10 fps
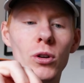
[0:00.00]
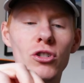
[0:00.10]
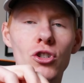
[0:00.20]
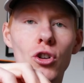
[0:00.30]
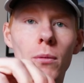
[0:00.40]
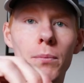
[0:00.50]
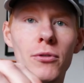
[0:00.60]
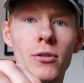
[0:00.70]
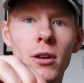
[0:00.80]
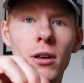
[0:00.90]
which
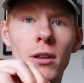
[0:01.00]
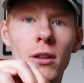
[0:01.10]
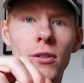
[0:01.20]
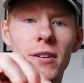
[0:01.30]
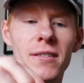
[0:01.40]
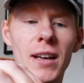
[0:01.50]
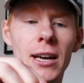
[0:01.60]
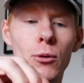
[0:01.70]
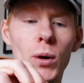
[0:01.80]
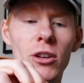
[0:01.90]
stops the
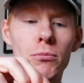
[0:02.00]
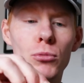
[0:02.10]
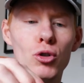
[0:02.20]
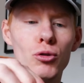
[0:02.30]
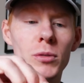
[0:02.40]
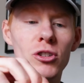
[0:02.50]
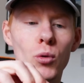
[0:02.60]
sideways movement.